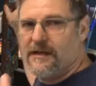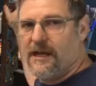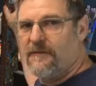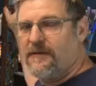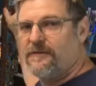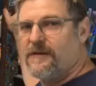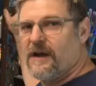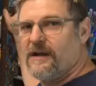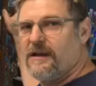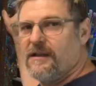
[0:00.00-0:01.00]
If you've
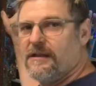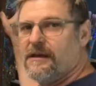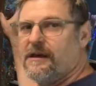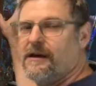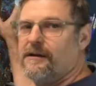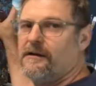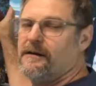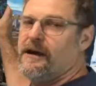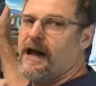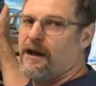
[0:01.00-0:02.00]
done the
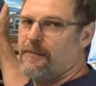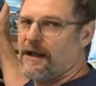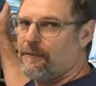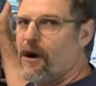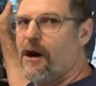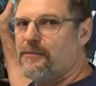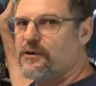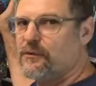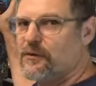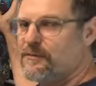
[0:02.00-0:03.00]
How to Paint a Palm Tree
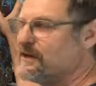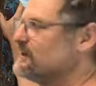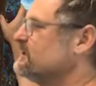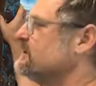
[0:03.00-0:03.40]
with me